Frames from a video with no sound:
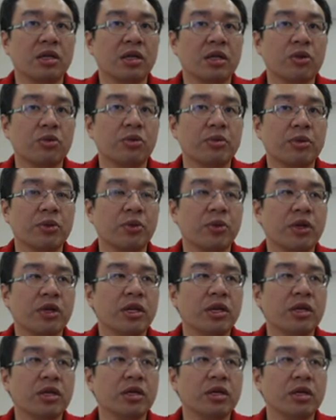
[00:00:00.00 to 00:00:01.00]
it will be
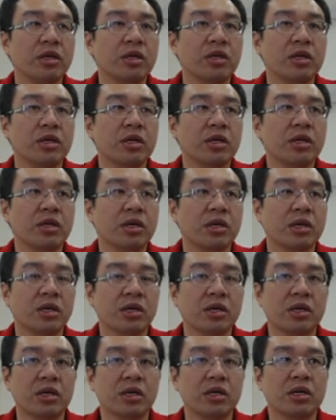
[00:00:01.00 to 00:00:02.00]
winning
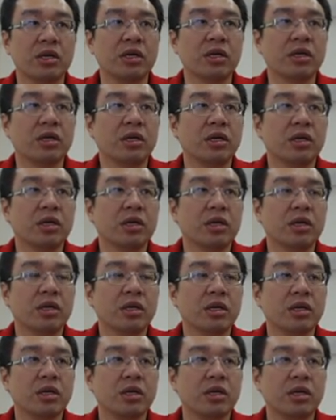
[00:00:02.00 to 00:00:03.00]
the
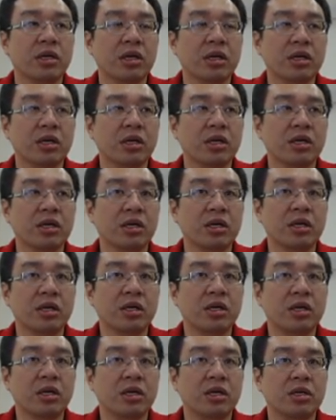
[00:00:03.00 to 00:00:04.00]
king.
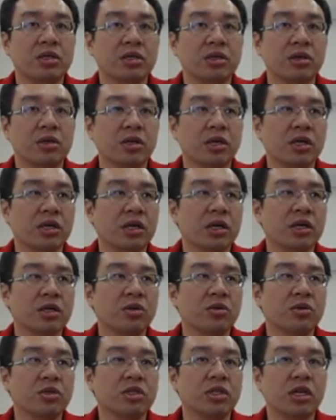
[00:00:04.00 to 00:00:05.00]
So the king to
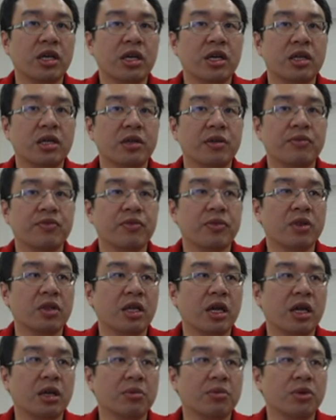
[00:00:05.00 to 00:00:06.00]
c8,
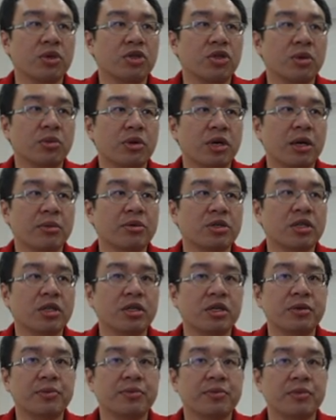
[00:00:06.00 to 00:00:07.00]
then bishop
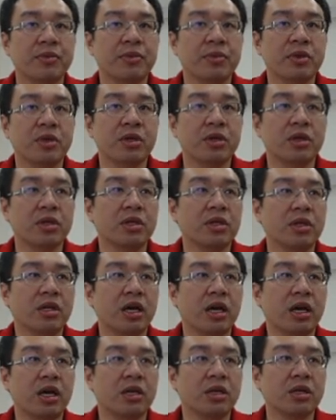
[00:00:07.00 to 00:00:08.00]
capture,
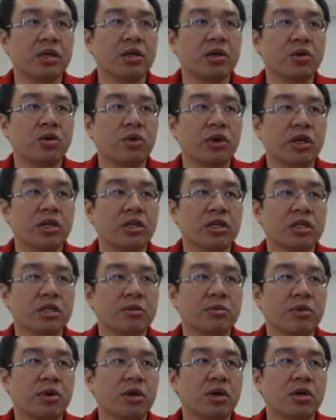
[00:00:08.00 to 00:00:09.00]
then queen just
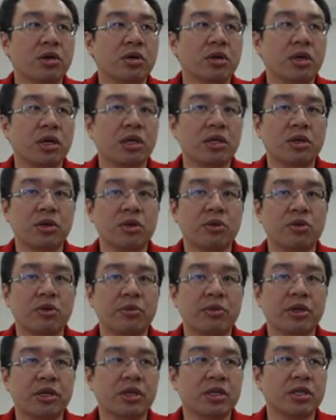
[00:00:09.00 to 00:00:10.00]
block, and it will
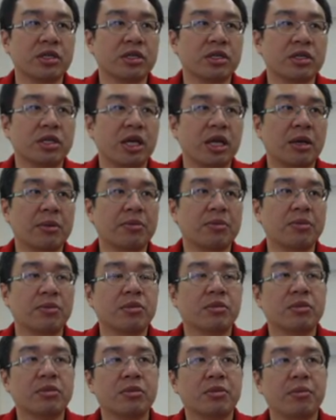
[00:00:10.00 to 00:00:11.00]
be the same
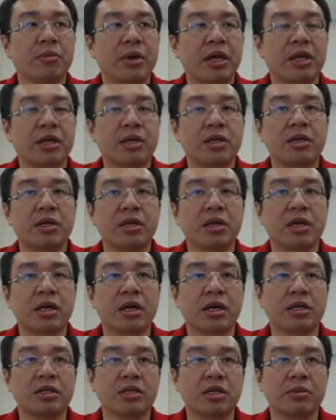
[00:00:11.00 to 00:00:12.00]
mate
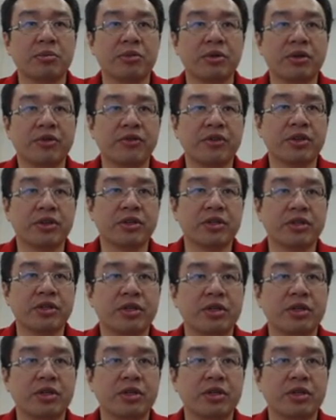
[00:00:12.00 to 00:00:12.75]
as the previous.